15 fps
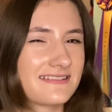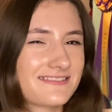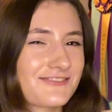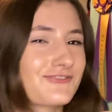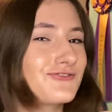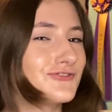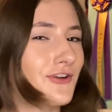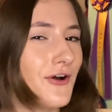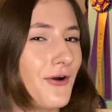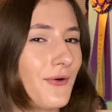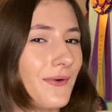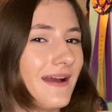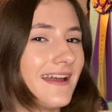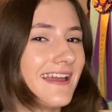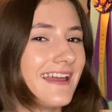
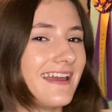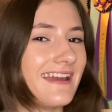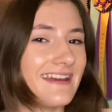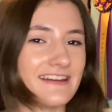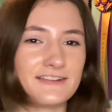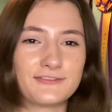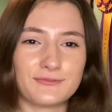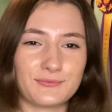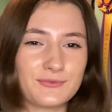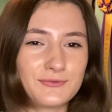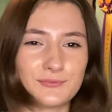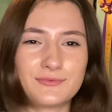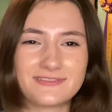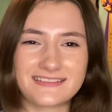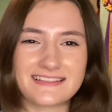so it'll we'll,
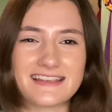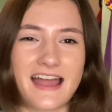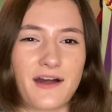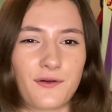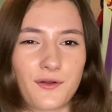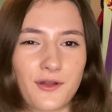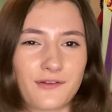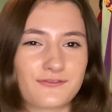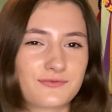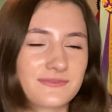we'll see how it goes.